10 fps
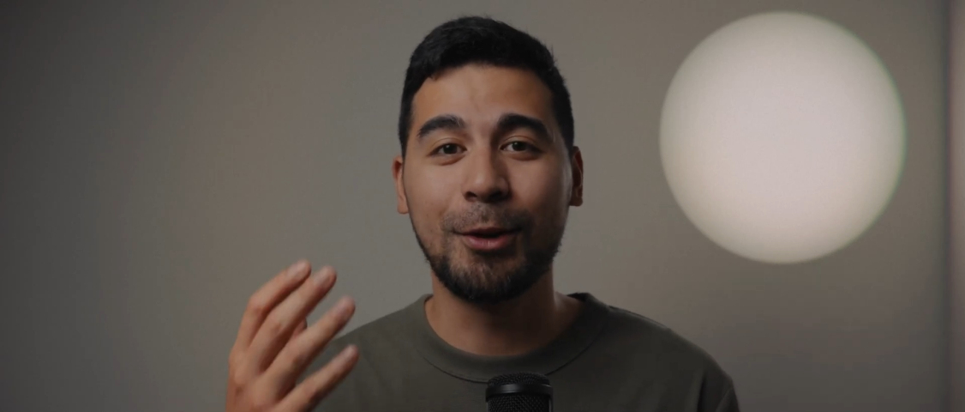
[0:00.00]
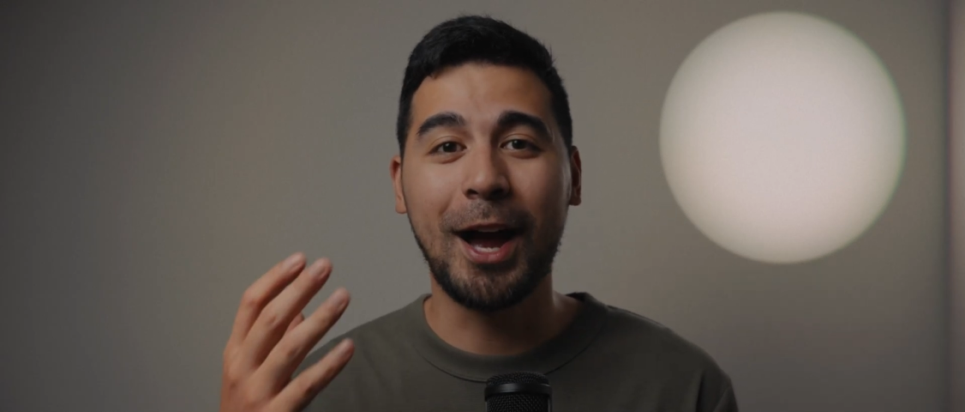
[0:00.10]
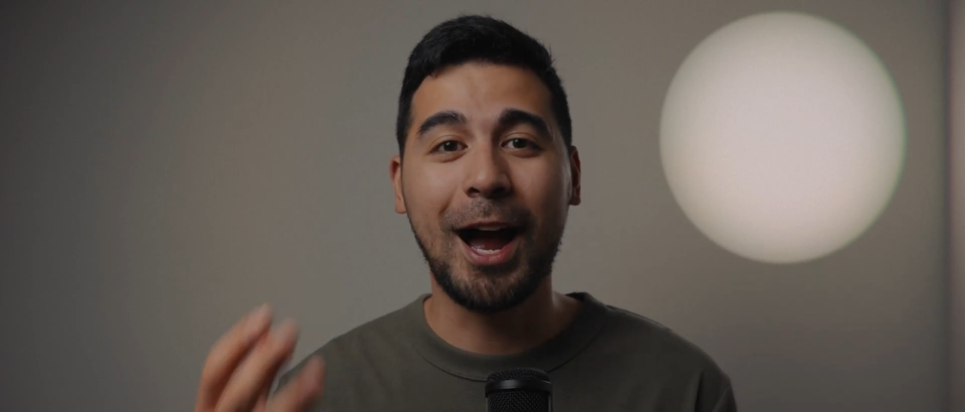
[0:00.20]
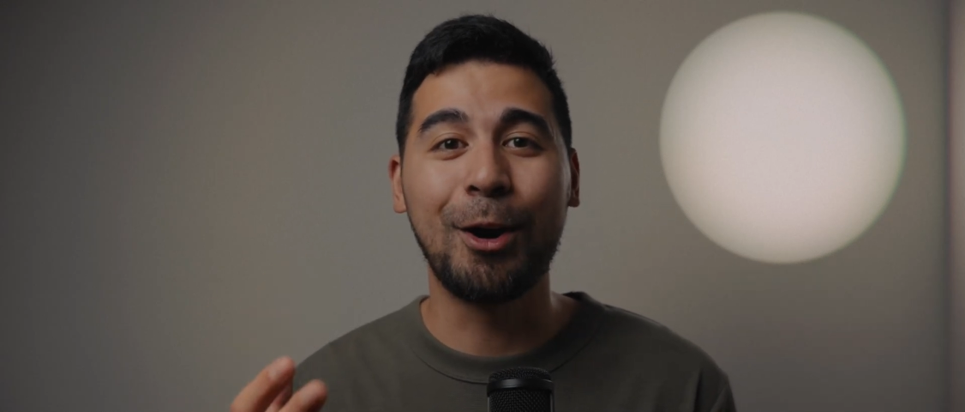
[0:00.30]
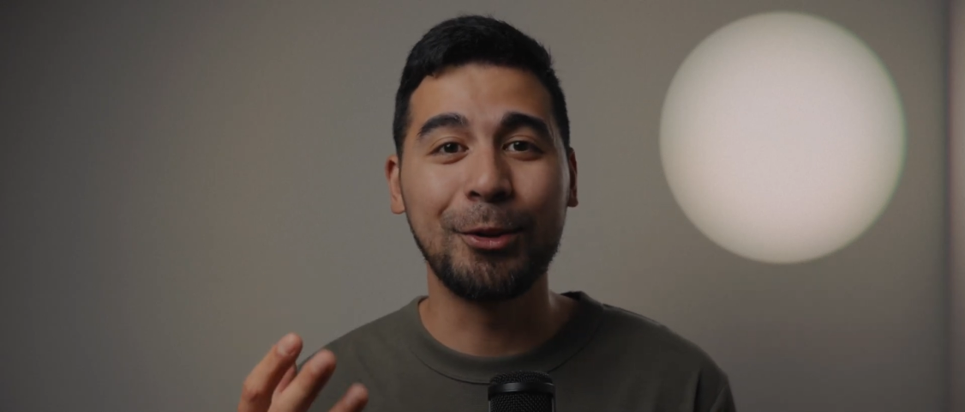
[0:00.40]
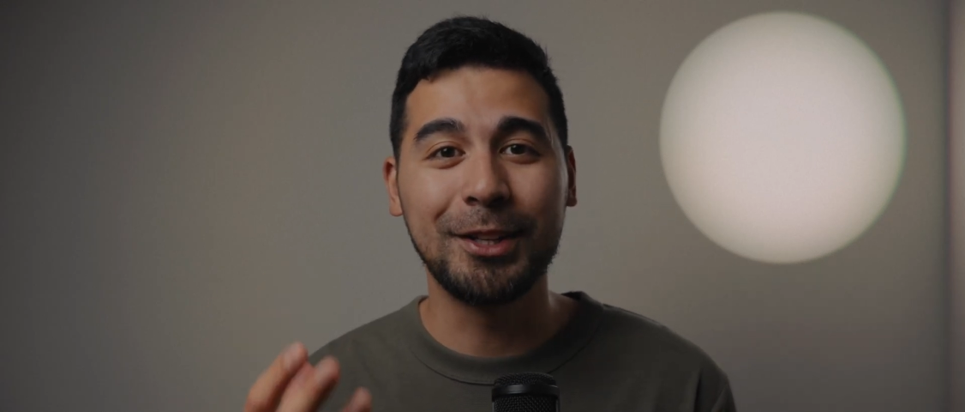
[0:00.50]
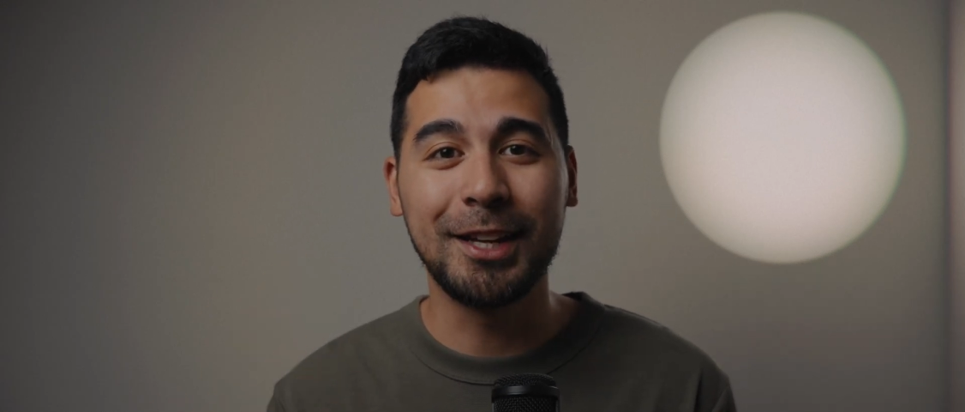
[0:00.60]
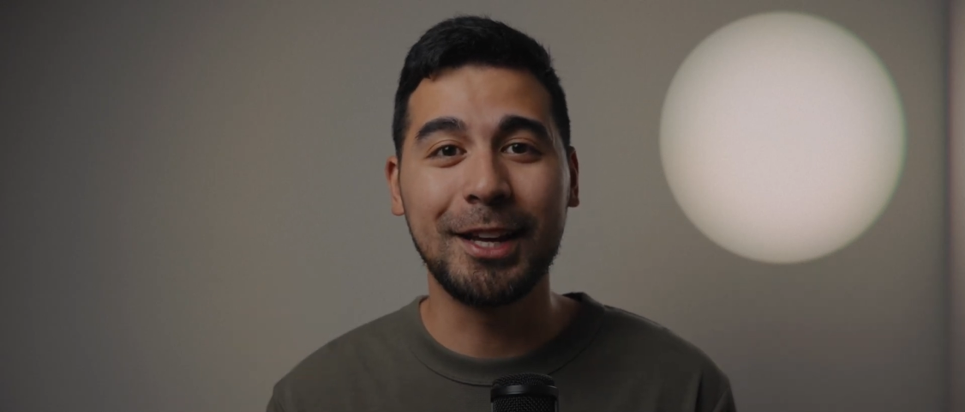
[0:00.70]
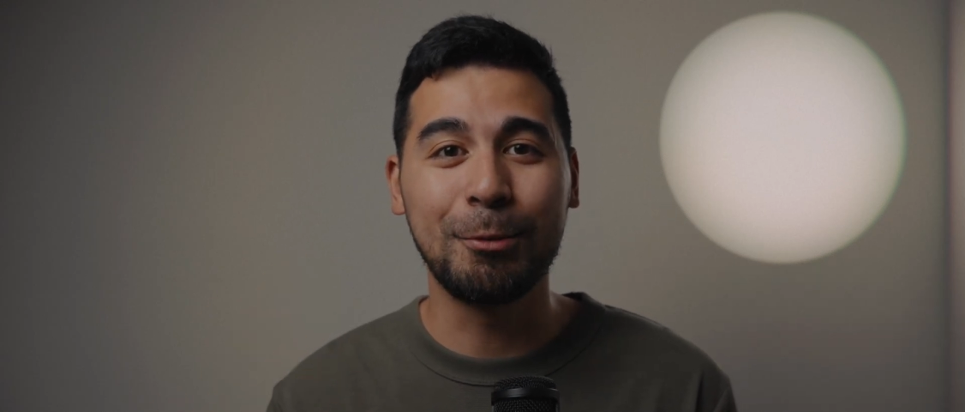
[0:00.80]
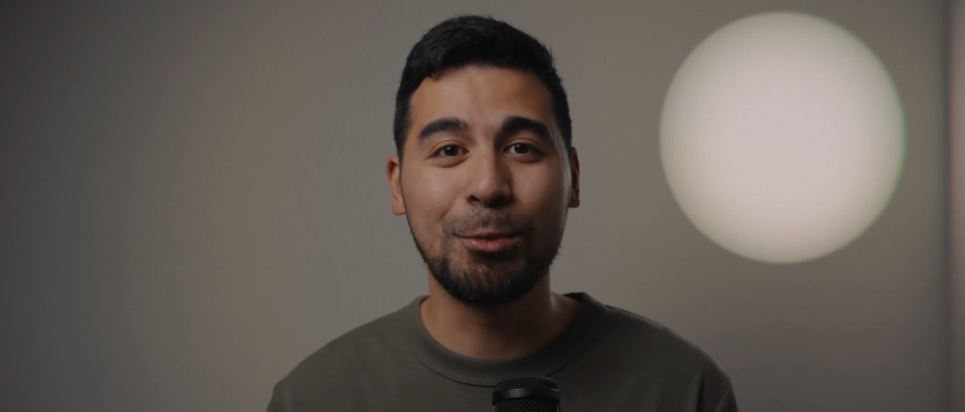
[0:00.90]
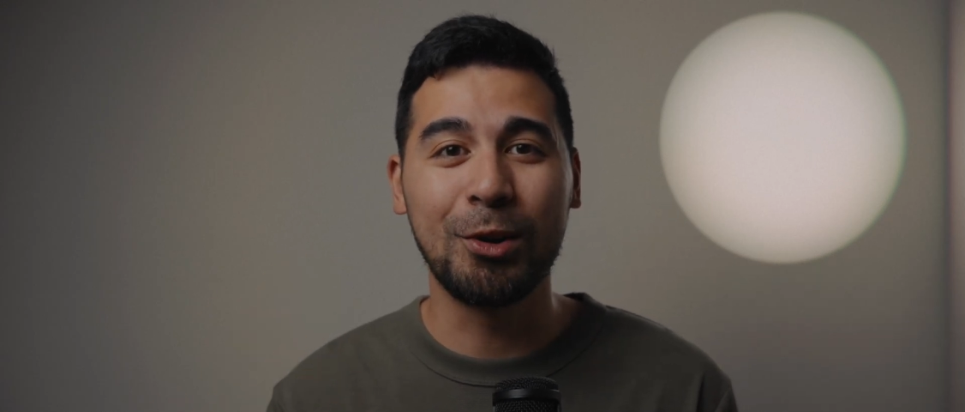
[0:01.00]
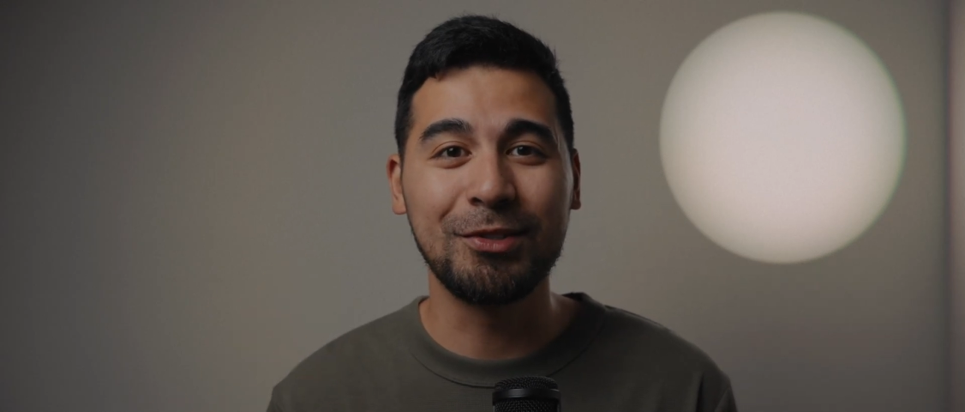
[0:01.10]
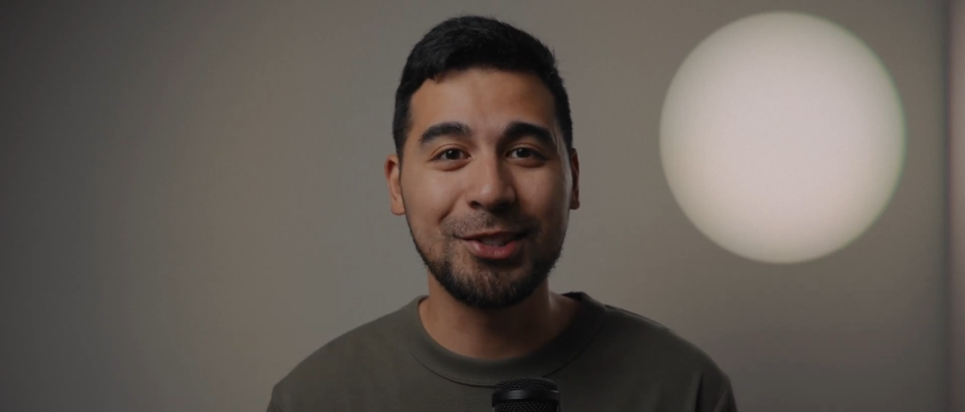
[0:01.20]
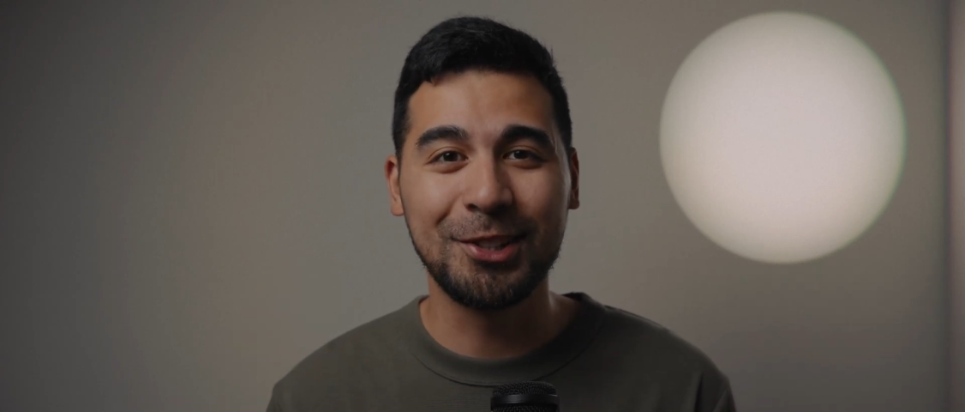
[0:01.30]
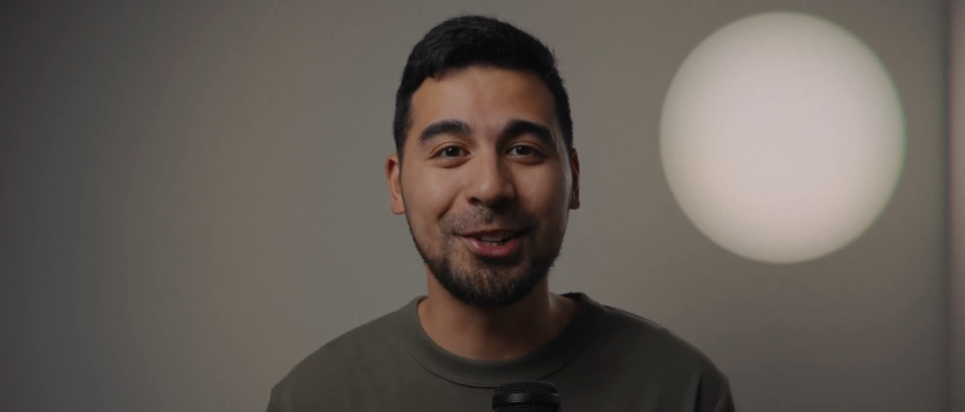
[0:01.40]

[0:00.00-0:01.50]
how the nanomorphs